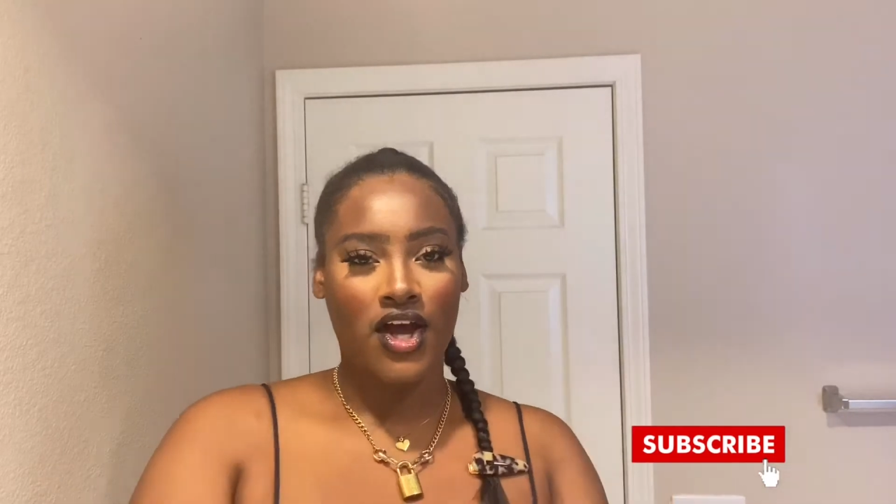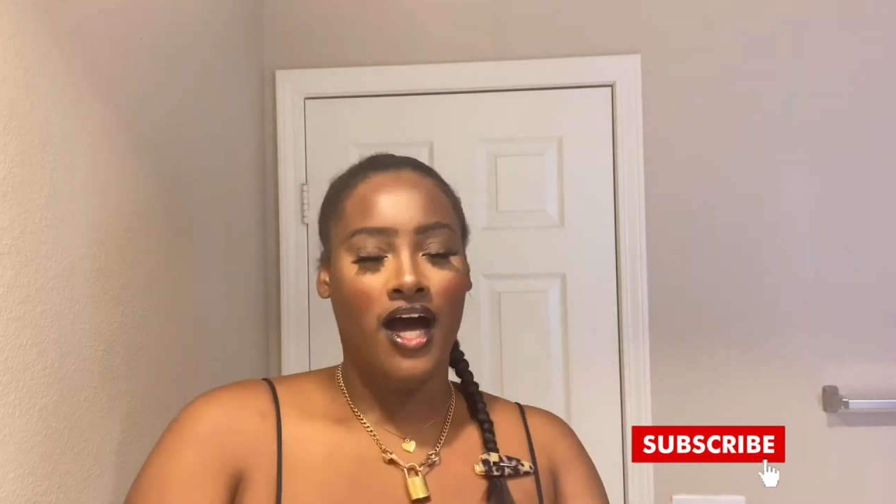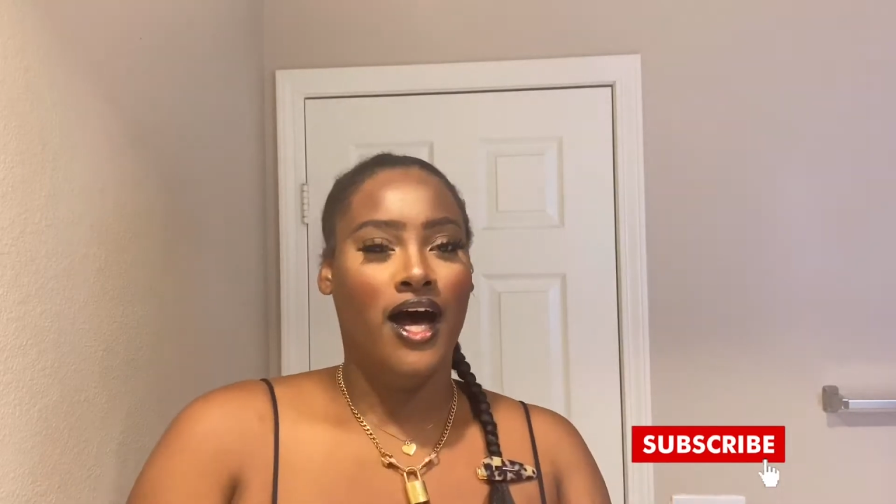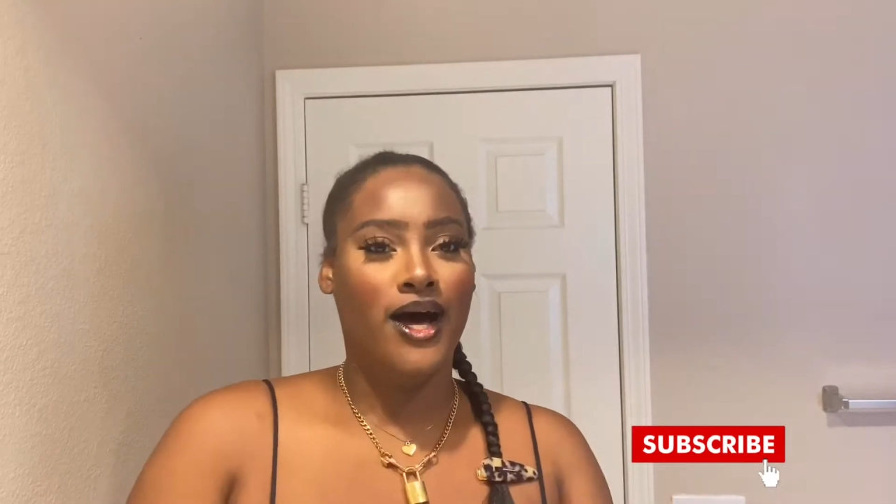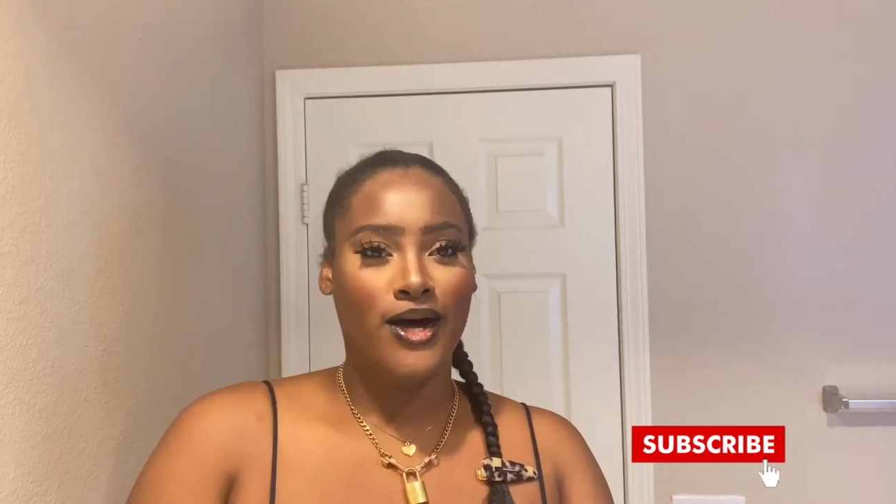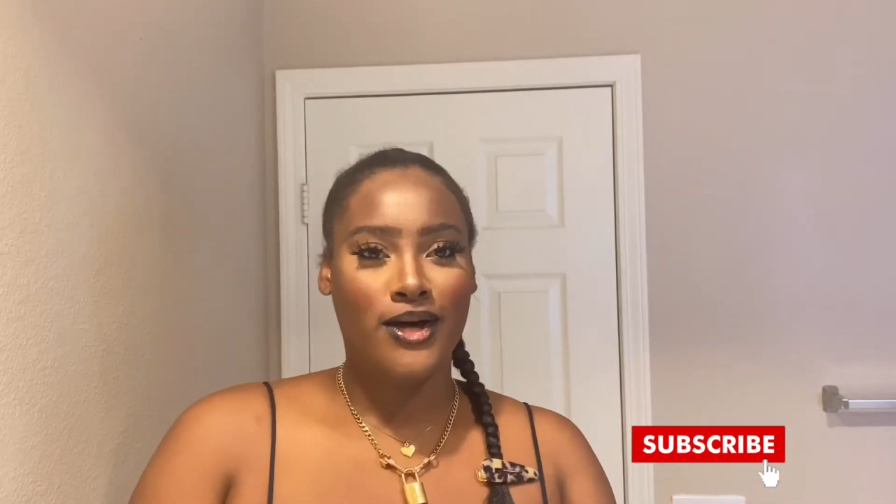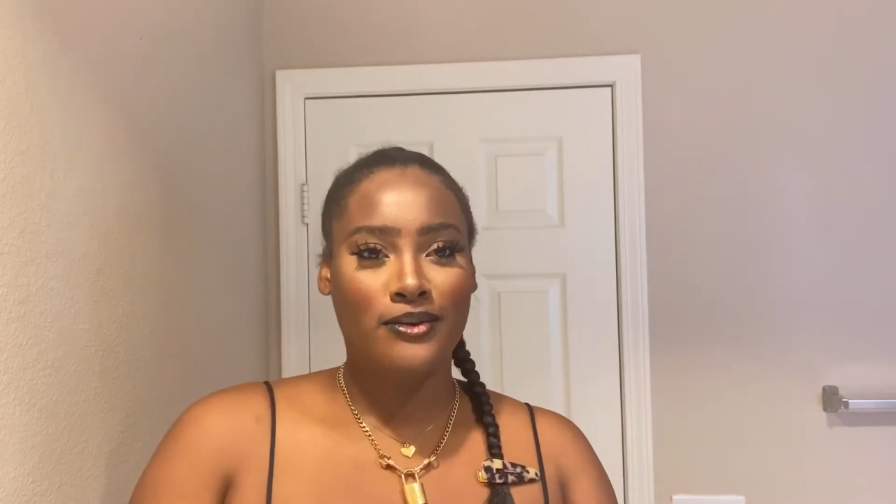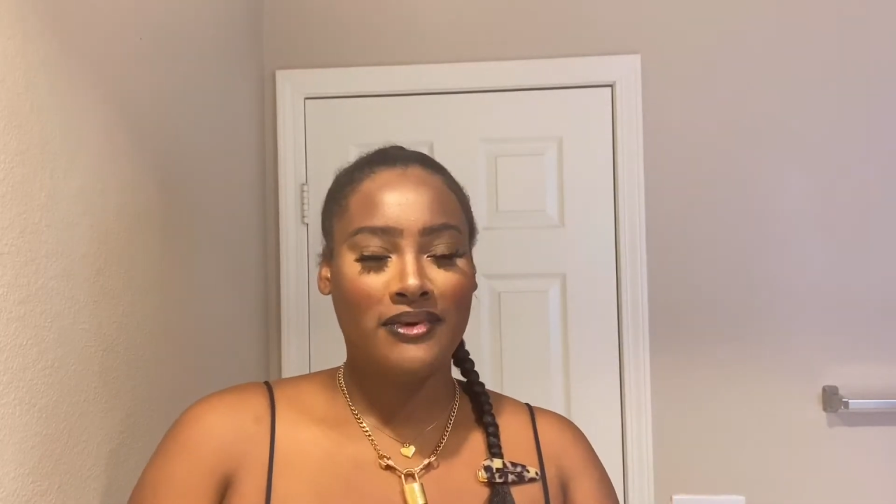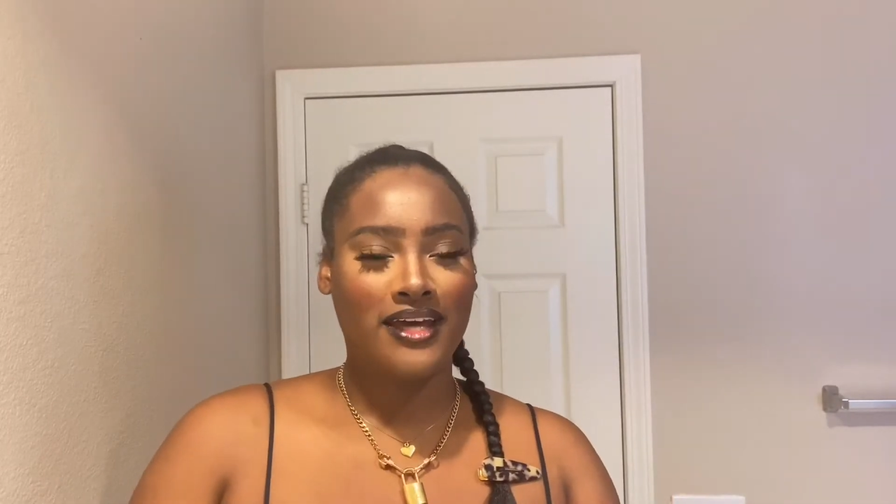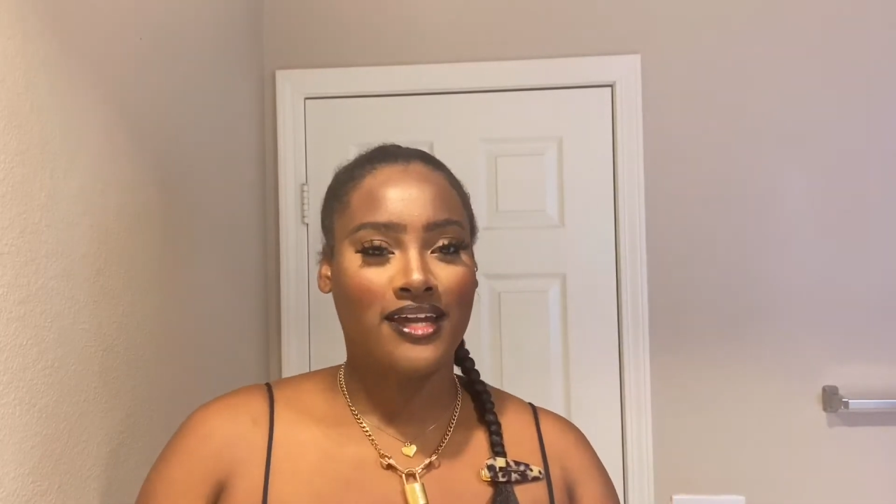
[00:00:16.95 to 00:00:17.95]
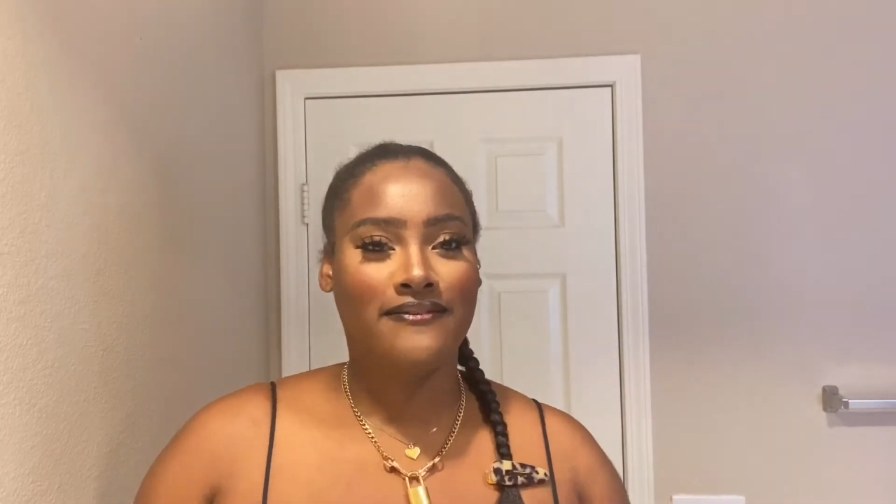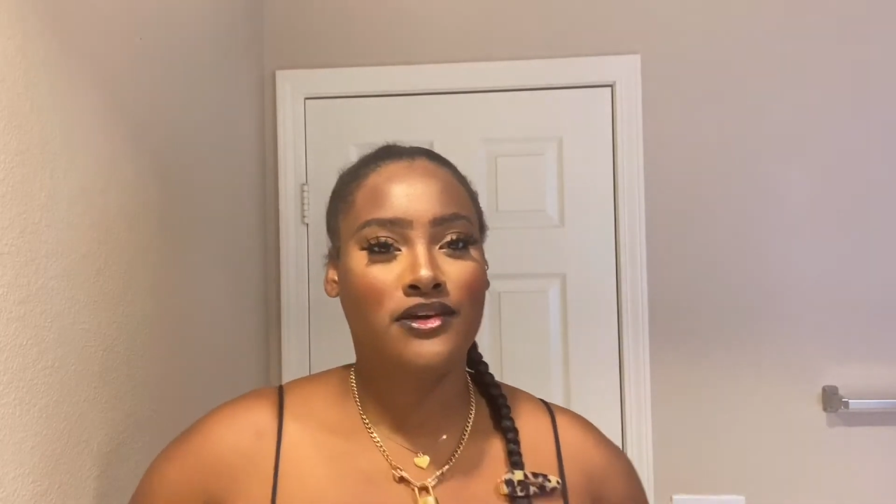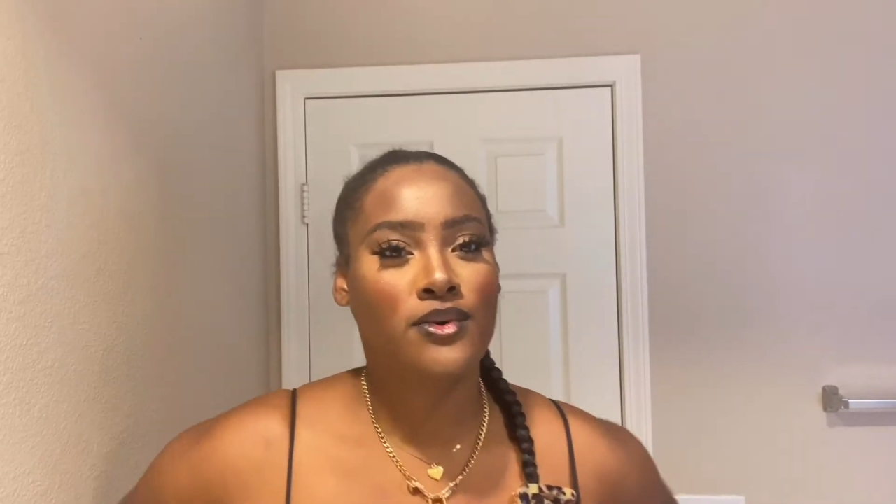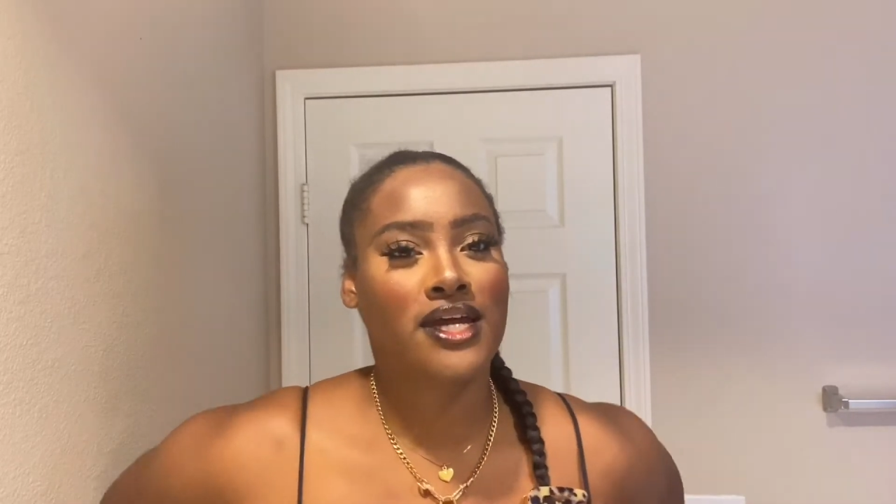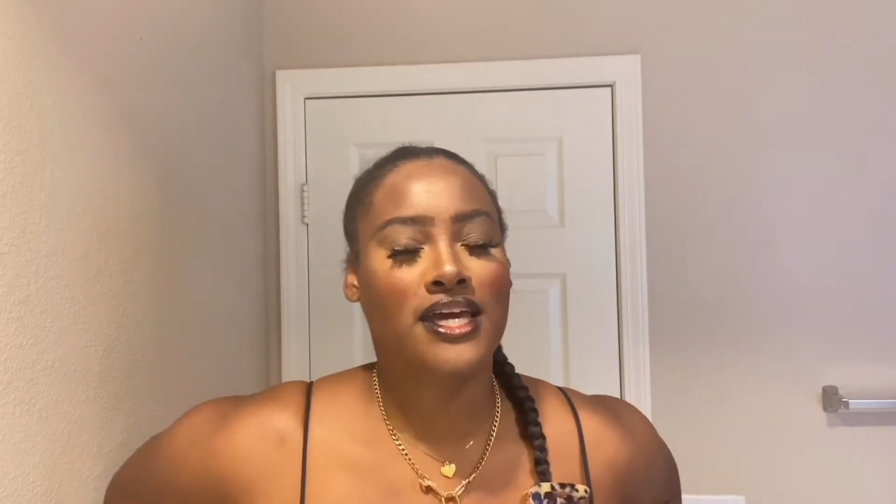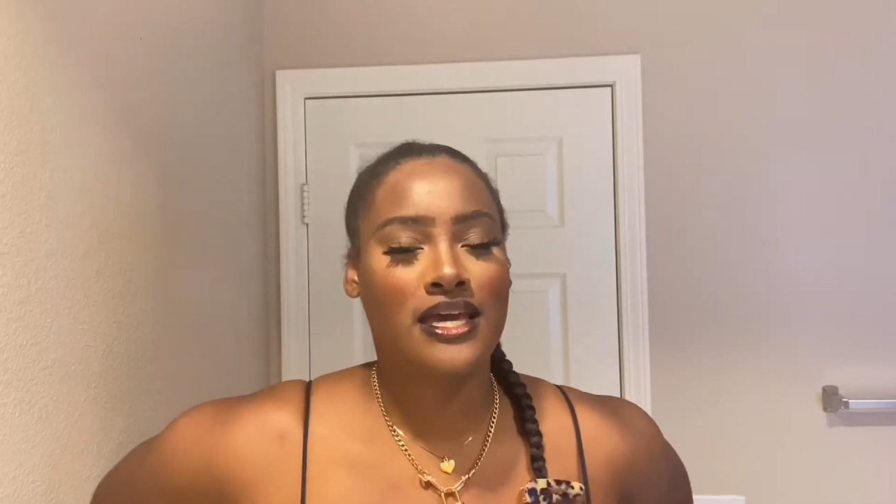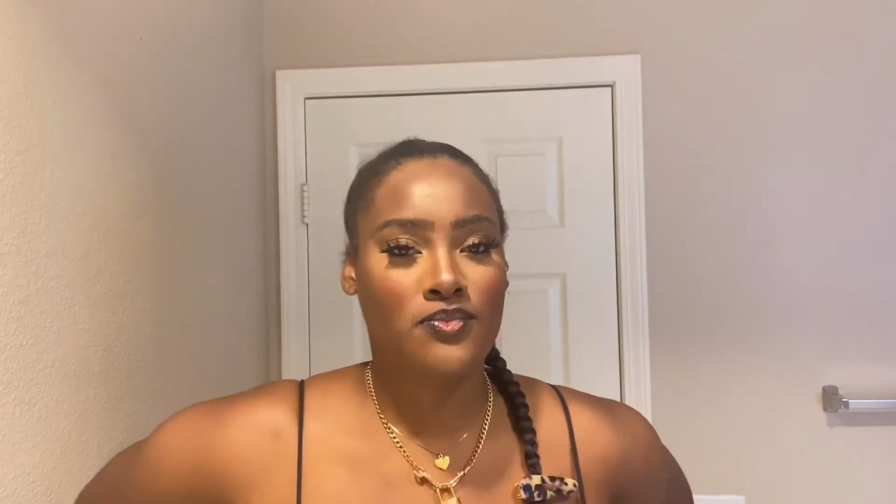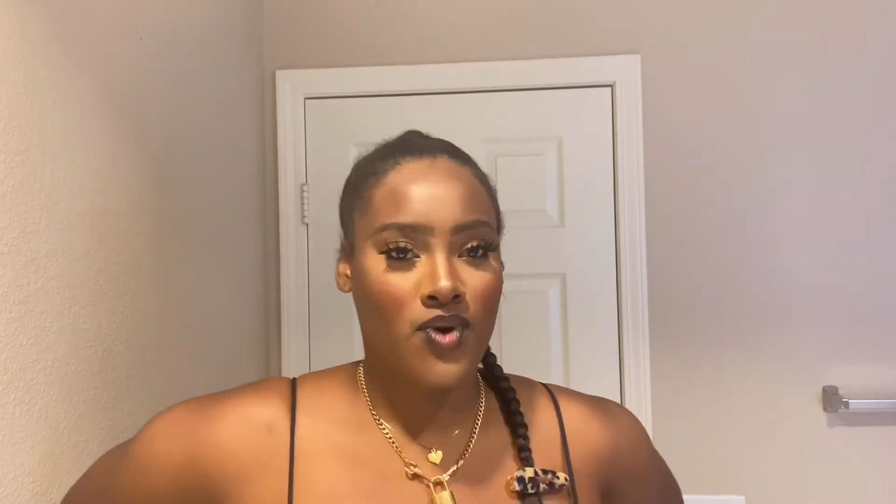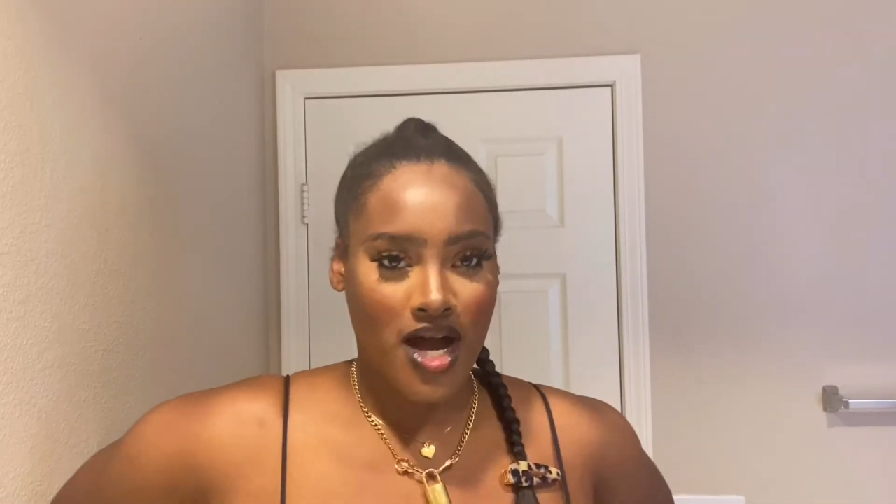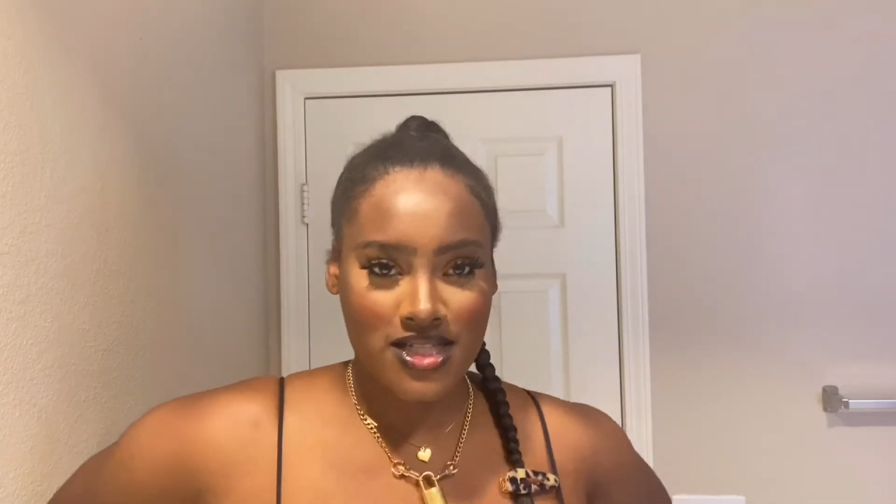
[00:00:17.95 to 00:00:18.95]
And if you want to keep
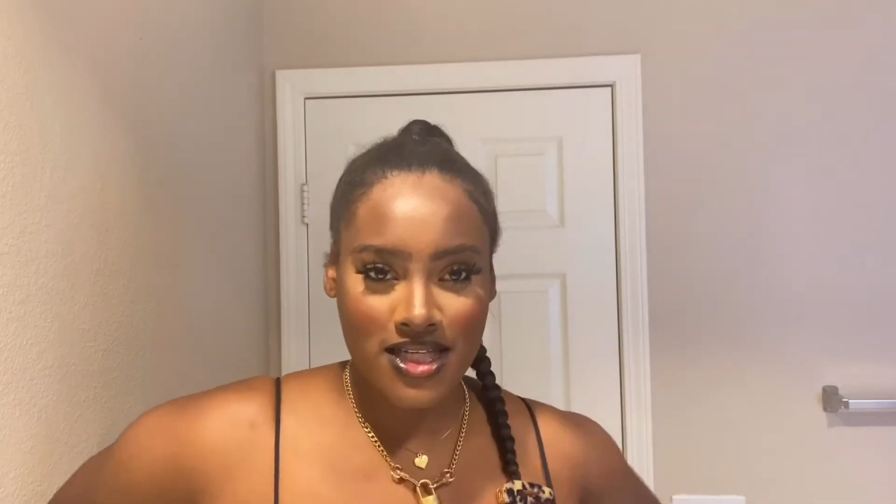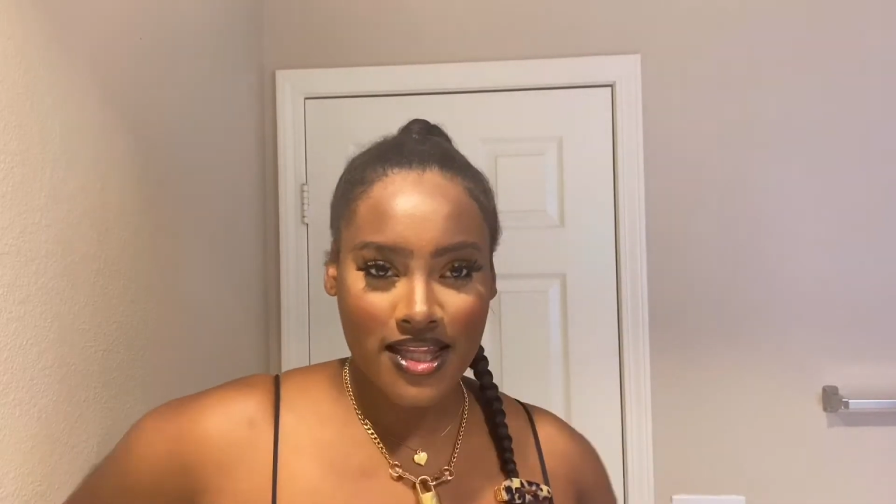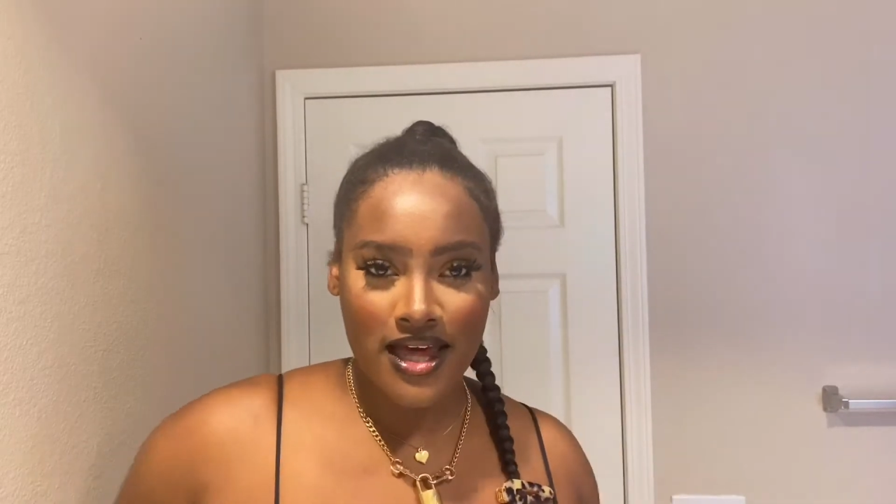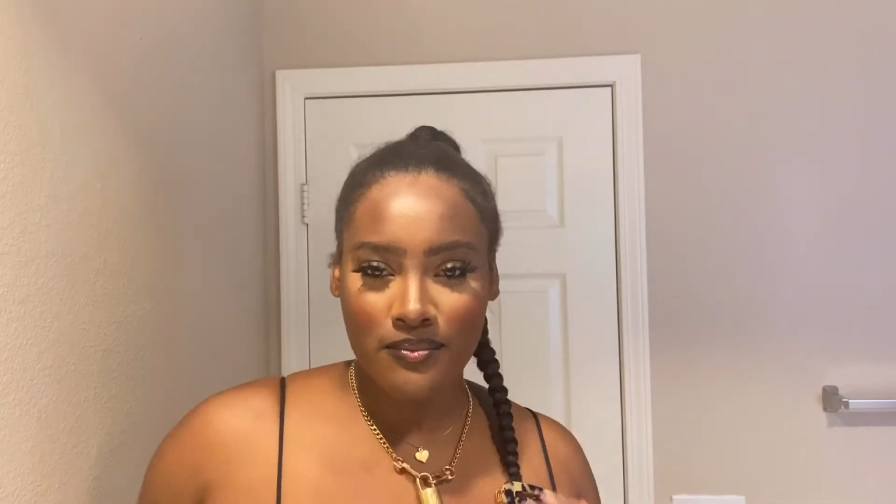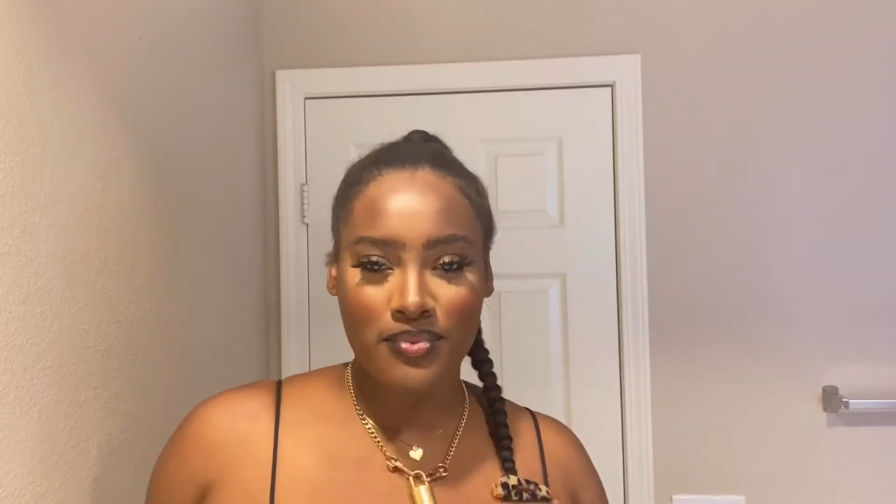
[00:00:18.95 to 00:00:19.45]
watching that,